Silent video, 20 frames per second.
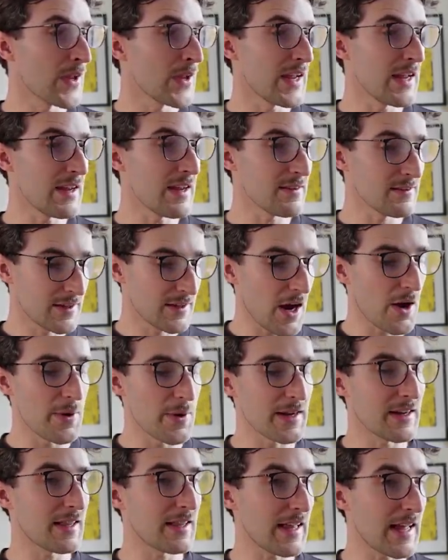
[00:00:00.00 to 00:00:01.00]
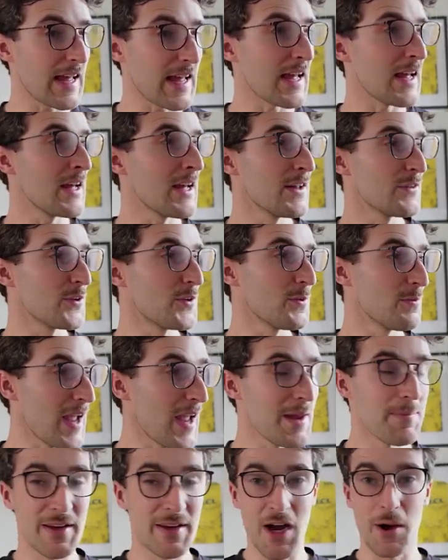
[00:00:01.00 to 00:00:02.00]
He is going clear to
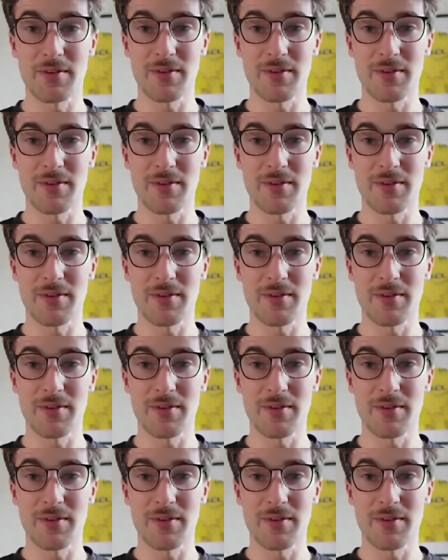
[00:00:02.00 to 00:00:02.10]
maybe go